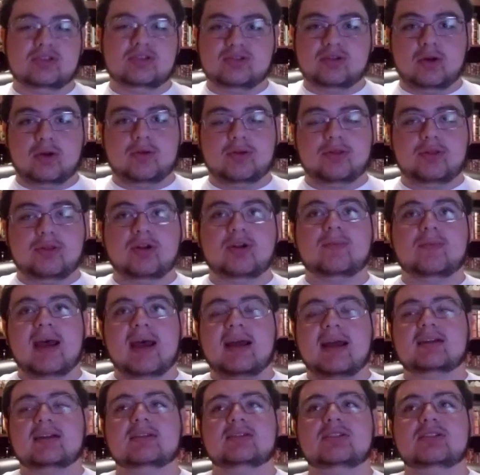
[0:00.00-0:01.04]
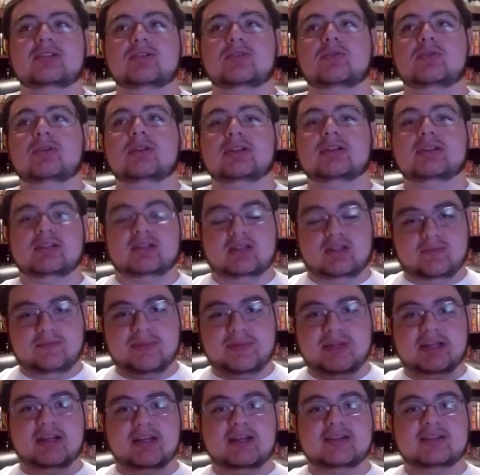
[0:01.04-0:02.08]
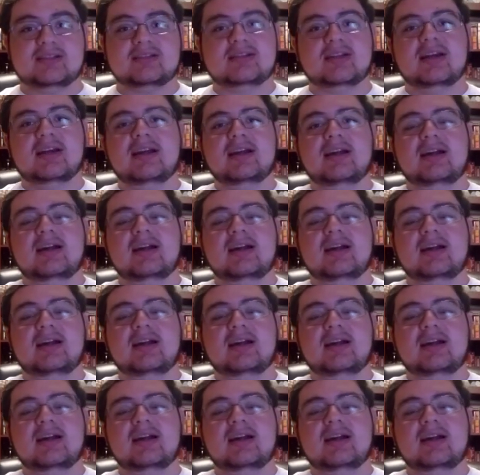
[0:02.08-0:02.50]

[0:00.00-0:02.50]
So 3rd magnitude is the biggest,